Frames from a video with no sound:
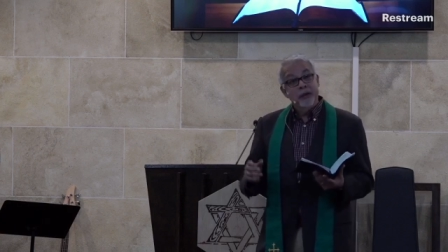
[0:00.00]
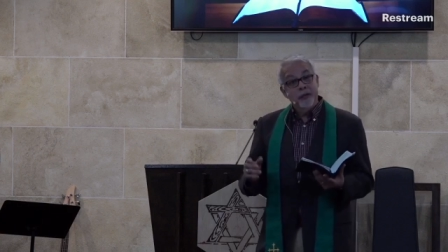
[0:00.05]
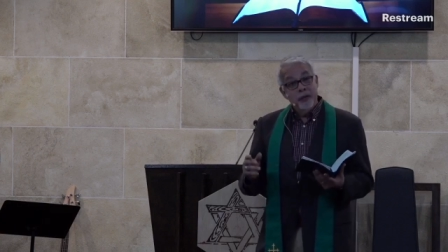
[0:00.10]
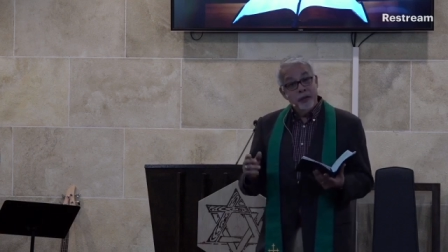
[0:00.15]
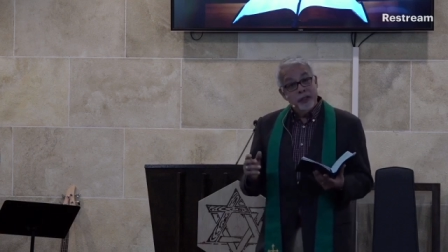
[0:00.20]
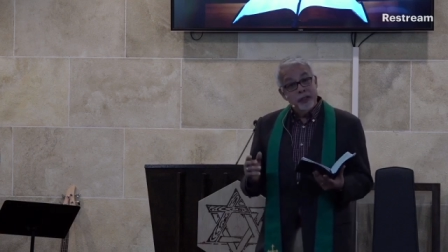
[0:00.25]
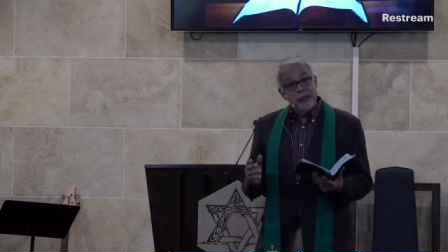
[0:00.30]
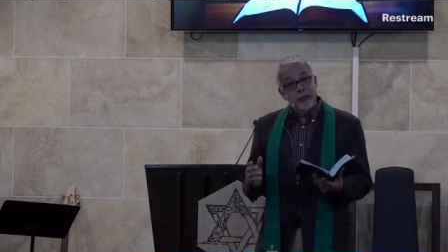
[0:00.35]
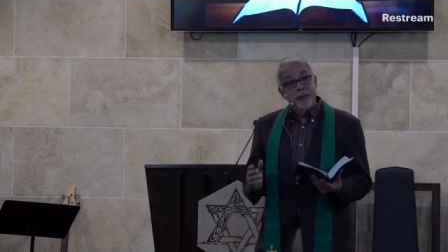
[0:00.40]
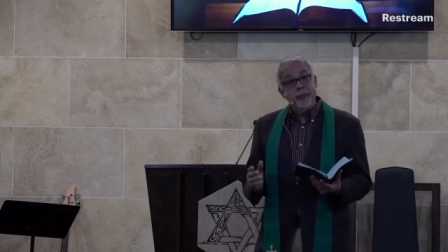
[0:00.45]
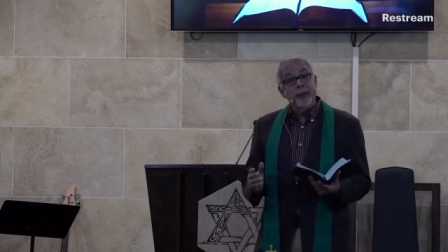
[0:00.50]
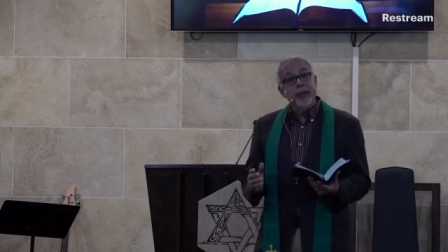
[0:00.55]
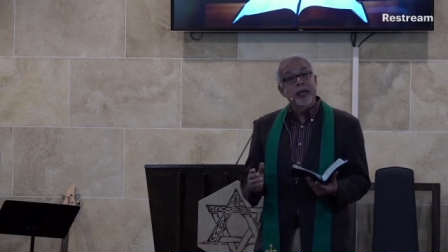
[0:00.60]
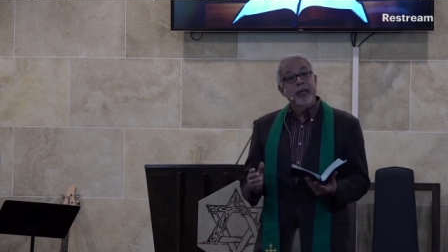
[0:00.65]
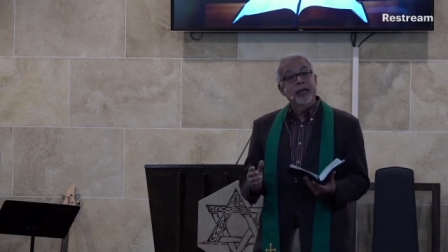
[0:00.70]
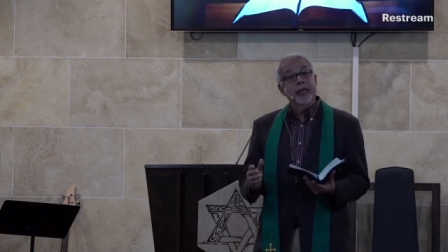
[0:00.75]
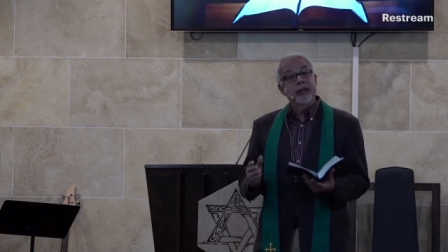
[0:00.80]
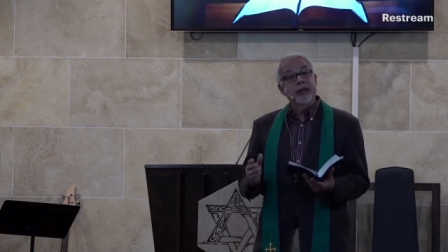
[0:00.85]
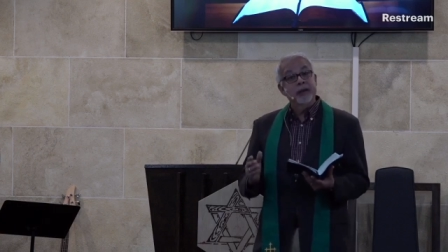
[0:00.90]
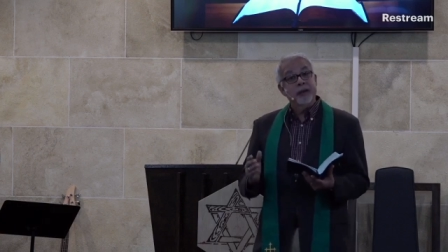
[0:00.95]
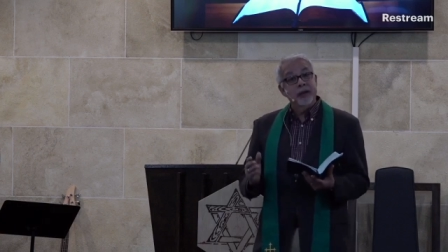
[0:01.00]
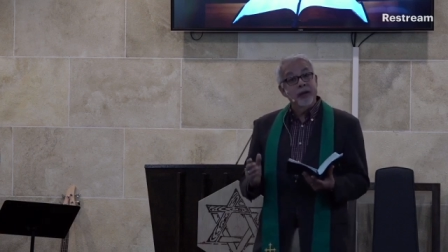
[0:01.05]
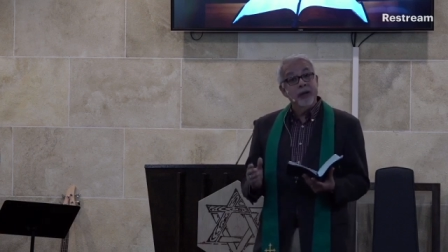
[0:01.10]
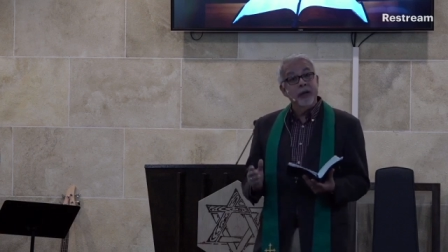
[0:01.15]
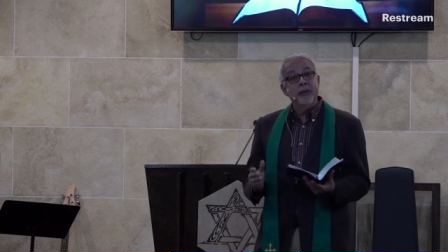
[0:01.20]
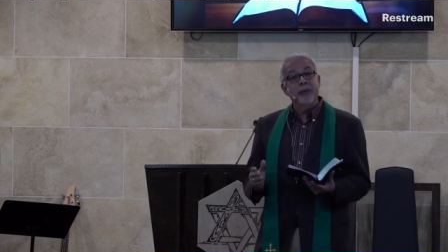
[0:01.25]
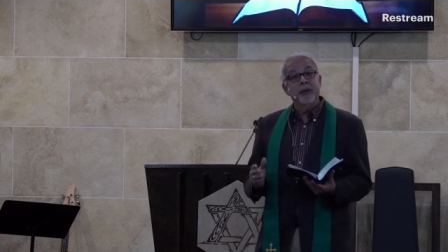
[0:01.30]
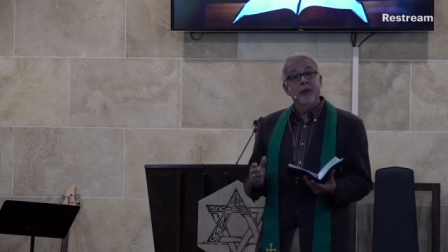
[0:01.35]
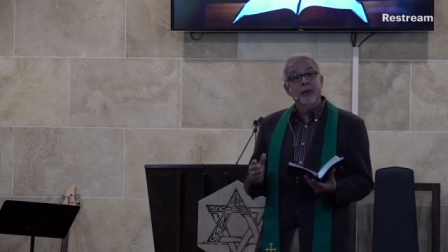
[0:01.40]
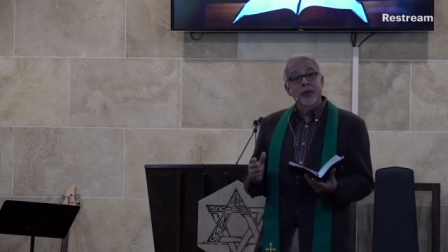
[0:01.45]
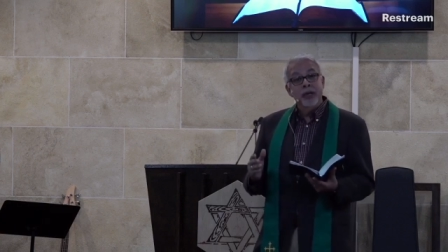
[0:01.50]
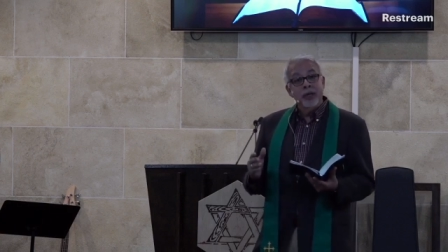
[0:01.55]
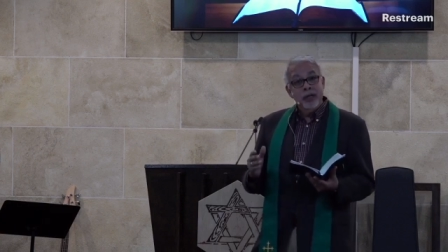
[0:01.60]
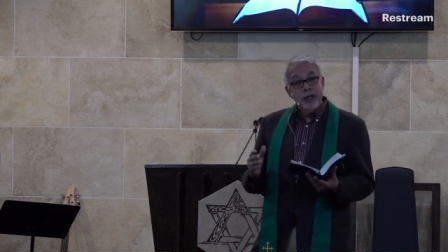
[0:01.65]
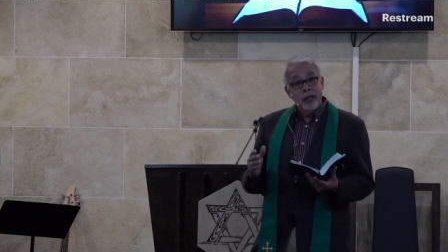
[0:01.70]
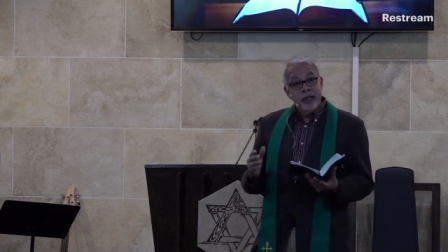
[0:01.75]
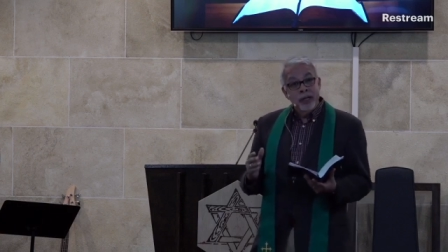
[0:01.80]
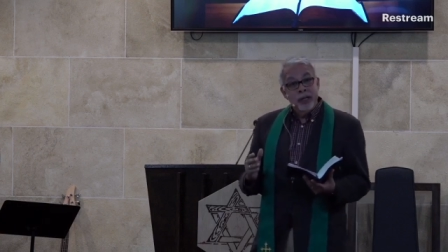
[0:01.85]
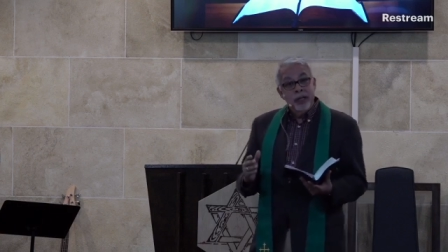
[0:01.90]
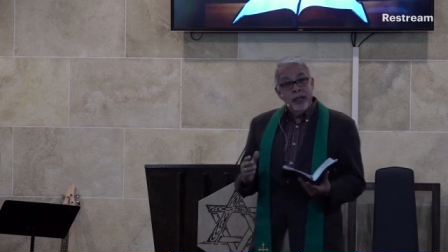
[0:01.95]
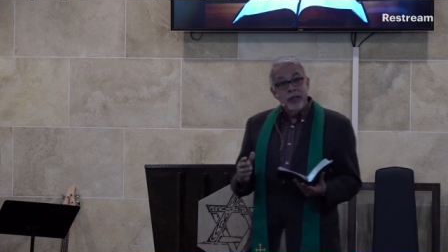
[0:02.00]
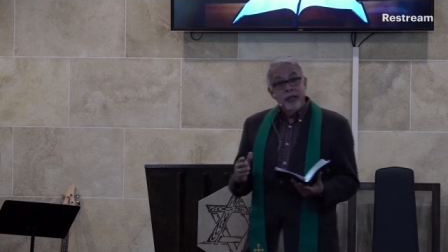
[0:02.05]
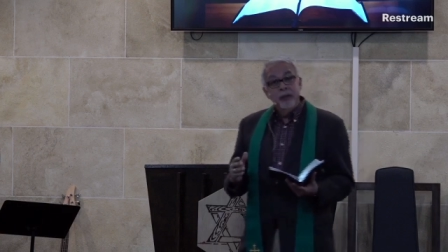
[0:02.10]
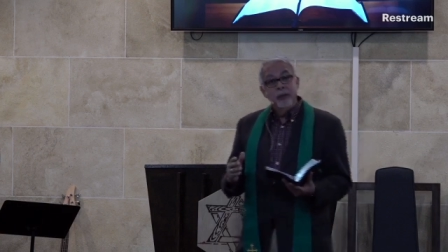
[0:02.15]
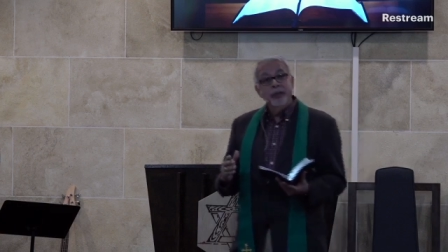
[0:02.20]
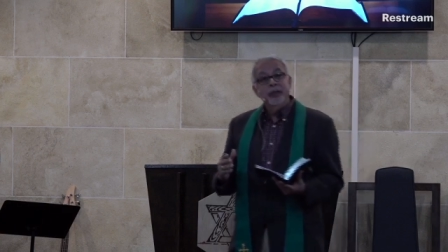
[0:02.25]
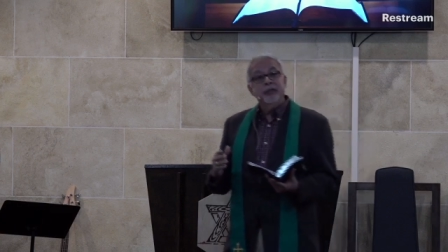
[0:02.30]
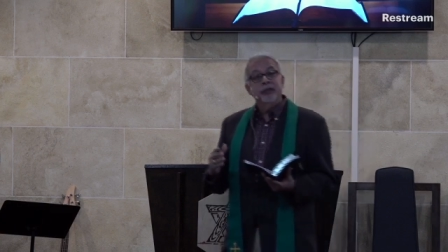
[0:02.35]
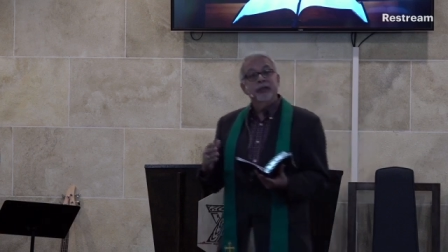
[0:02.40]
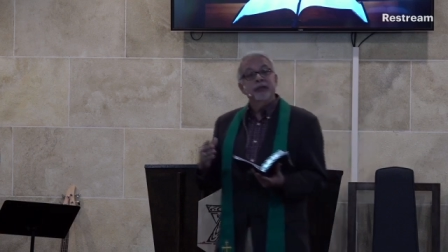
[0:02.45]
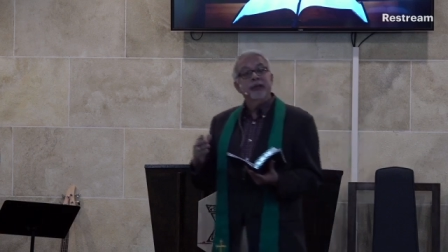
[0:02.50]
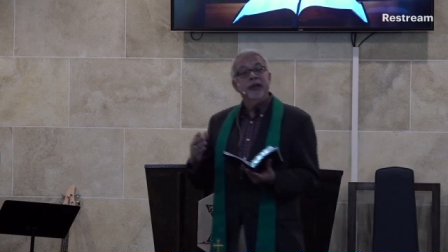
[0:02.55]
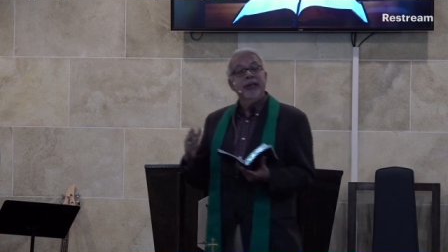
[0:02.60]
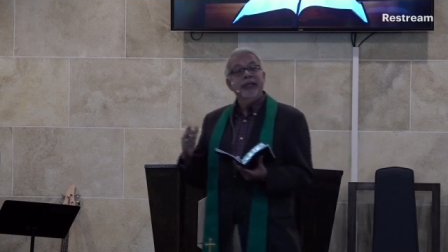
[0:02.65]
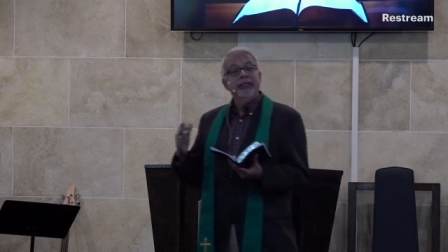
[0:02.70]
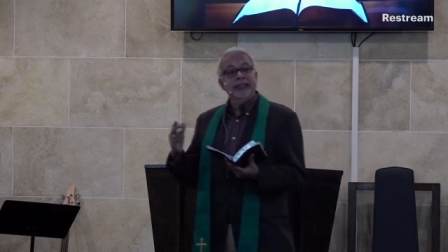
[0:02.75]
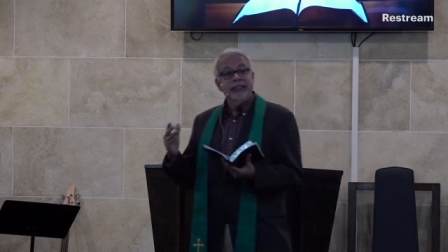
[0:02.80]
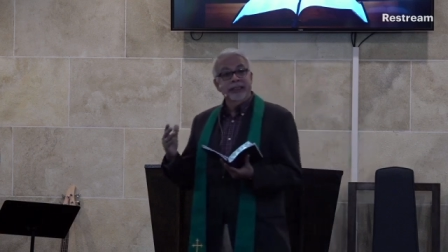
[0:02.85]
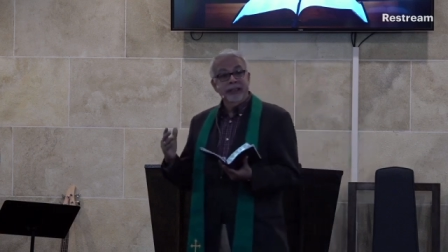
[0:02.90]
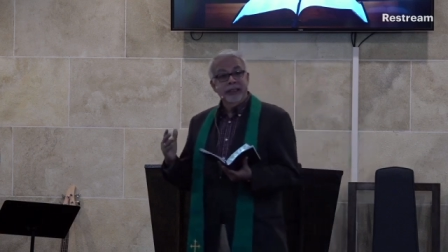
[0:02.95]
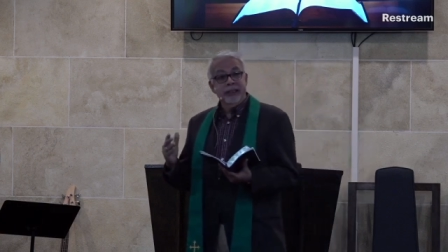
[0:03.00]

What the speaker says: submit and you're humble, you'll be strengthened.